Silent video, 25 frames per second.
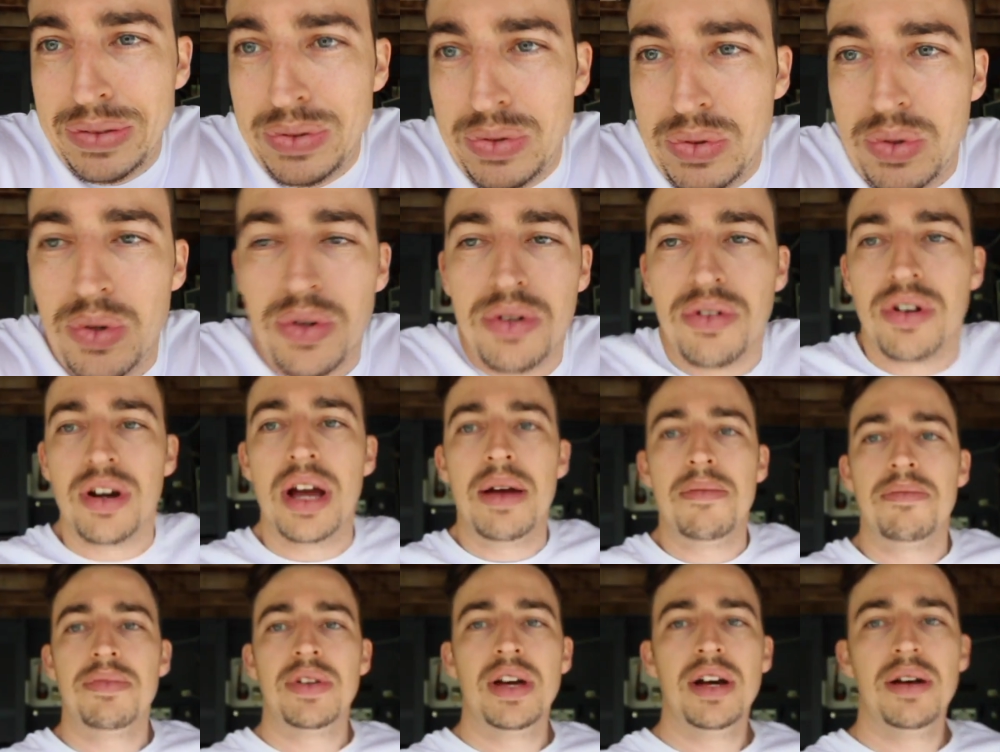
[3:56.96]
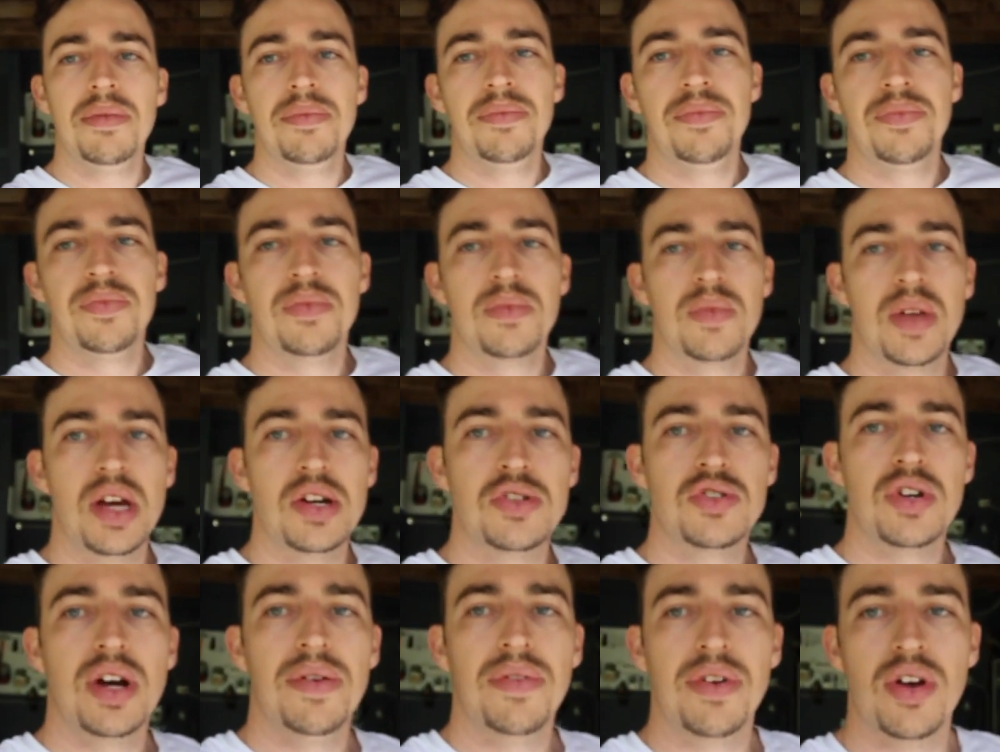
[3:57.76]
all cramped up
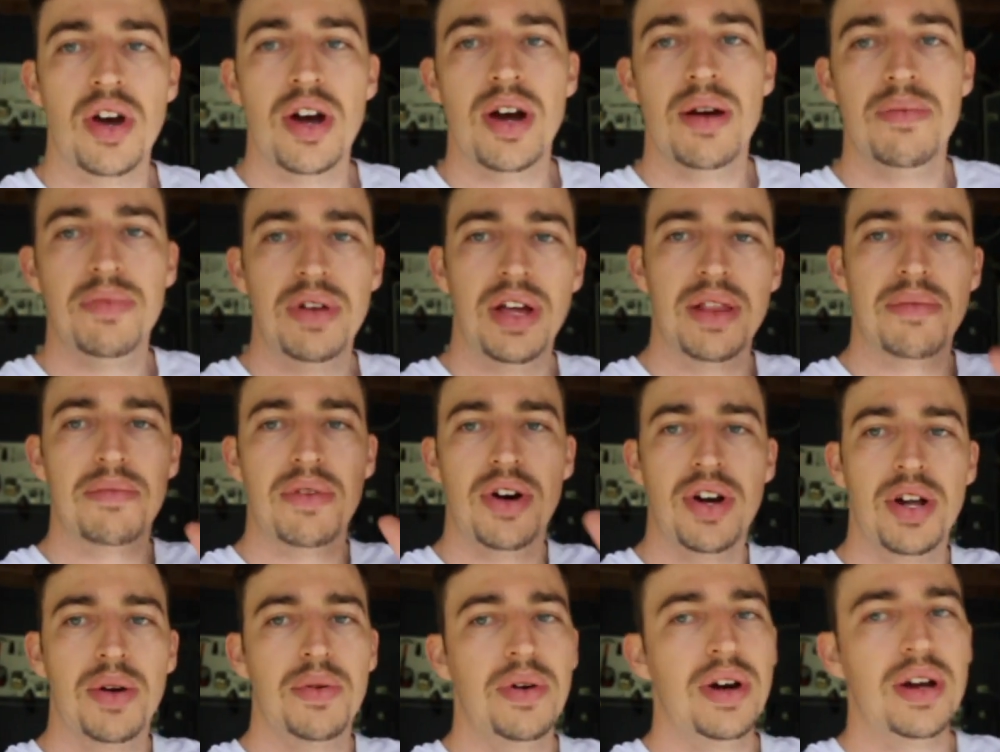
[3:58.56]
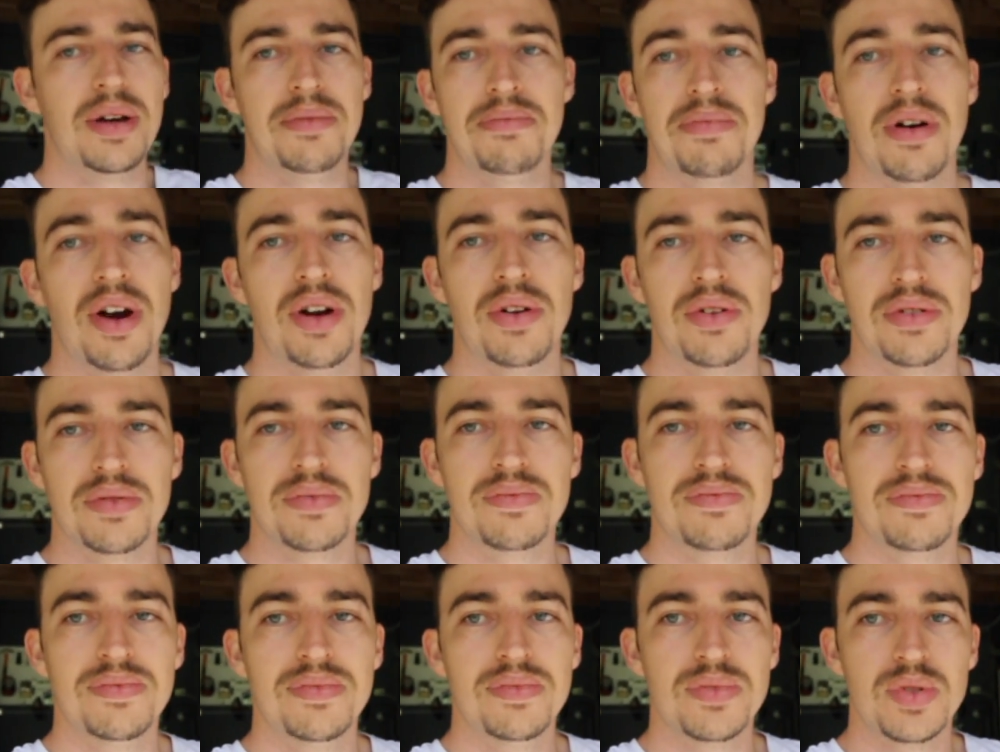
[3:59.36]
driving home down the motorway. It probably looked
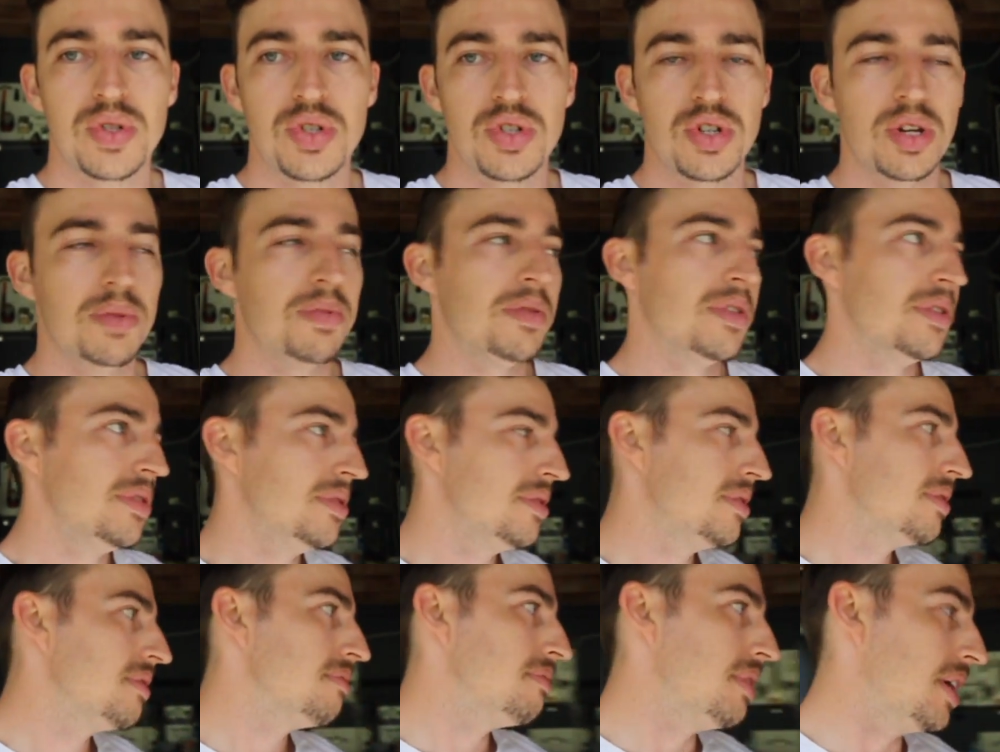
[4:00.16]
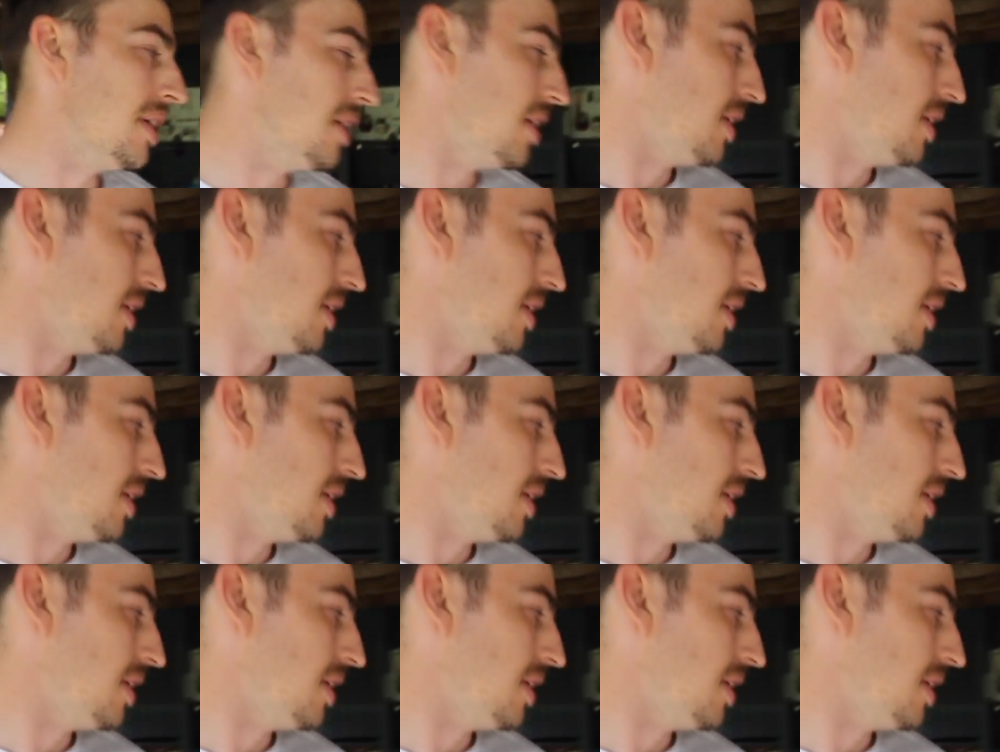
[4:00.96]
stupid, but